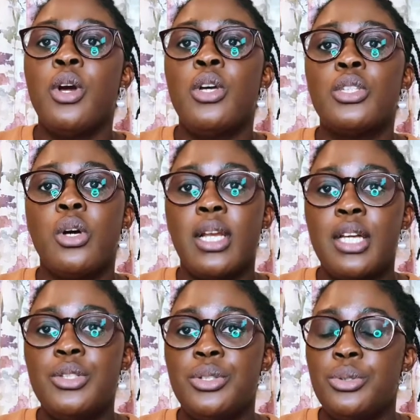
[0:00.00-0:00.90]

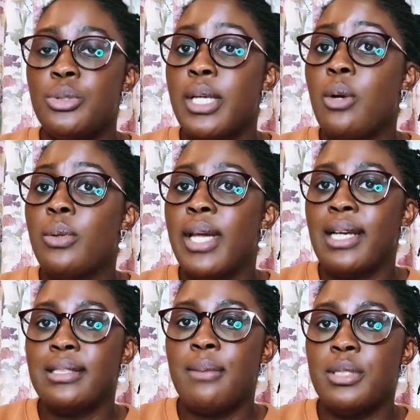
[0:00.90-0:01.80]
Scotland used to do their own
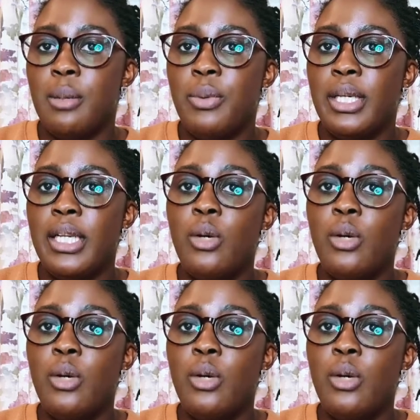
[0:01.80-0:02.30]
exam separately,